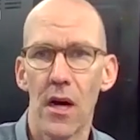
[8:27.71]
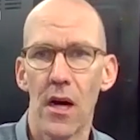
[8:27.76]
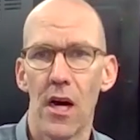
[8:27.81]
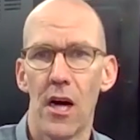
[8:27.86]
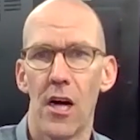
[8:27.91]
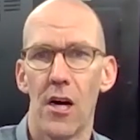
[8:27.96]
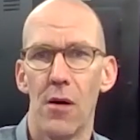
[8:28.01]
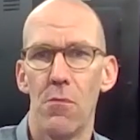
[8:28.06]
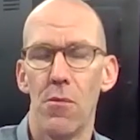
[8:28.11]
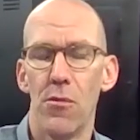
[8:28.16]

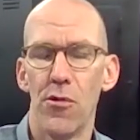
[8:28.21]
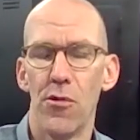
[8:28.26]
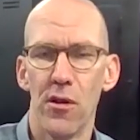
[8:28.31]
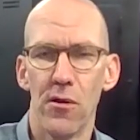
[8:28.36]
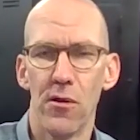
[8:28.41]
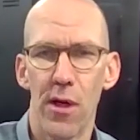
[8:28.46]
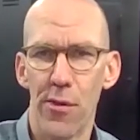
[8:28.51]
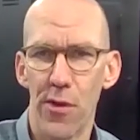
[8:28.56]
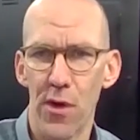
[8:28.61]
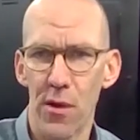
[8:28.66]
The
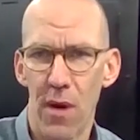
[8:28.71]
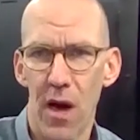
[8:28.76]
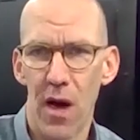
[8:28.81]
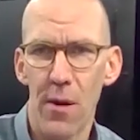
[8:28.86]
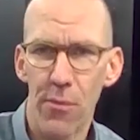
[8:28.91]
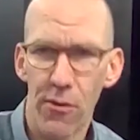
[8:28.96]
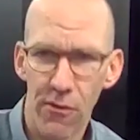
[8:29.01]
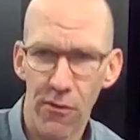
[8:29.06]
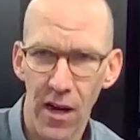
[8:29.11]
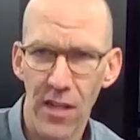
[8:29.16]
lithium
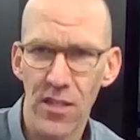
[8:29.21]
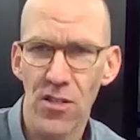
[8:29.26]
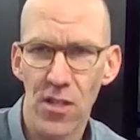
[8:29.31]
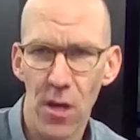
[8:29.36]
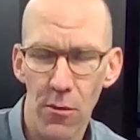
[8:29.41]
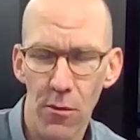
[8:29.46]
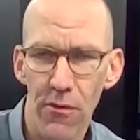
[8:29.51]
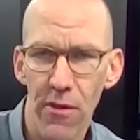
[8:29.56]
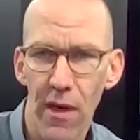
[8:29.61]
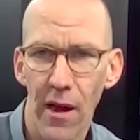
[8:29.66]
ion provides
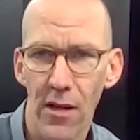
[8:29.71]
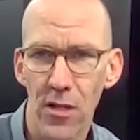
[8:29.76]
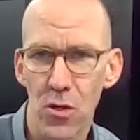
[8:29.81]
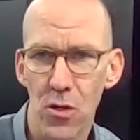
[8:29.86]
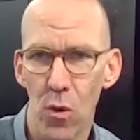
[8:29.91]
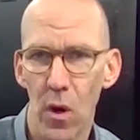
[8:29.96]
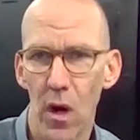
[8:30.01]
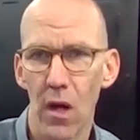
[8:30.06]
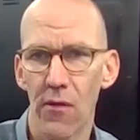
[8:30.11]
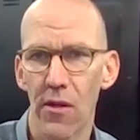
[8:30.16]
some of that as
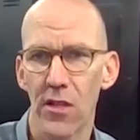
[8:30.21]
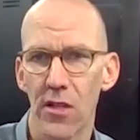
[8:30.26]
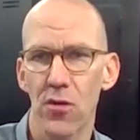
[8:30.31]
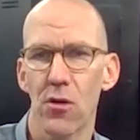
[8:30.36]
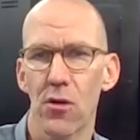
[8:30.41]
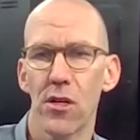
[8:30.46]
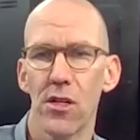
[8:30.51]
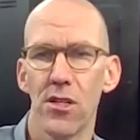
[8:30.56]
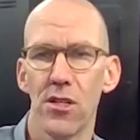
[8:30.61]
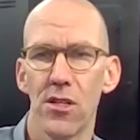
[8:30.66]
well. That's
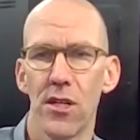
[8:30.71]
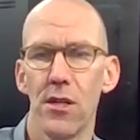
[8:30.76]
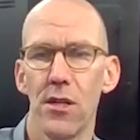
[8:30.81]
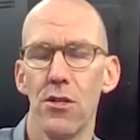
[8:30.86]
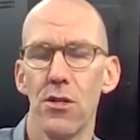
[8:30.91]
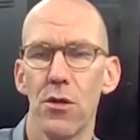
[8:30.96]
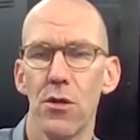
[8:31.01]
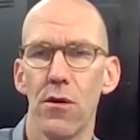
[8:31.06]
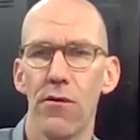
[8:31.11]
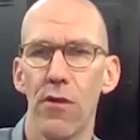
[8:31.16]
going to continue
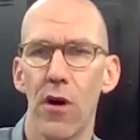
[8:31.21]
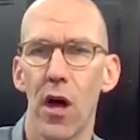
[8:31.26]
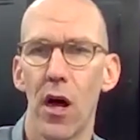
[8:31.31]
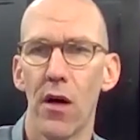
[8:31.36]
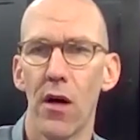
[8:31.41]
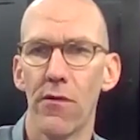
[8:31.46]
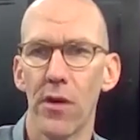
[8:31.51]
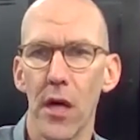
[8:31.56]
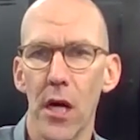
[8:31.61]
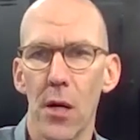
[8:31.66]
to
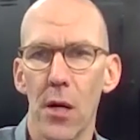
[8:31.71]
evolve.